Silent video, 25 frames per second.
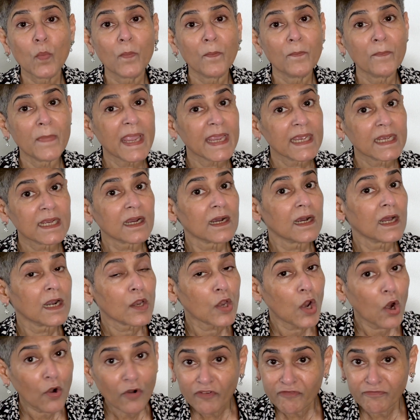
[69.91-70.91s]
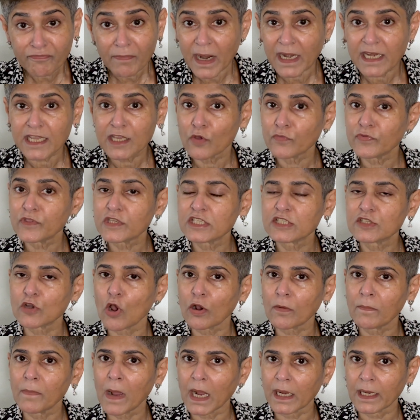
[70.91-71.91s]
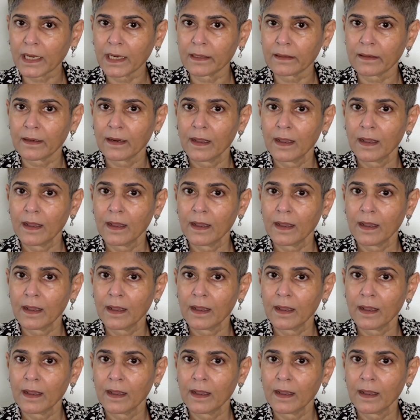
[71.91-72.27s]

make a lot of money on the stock market.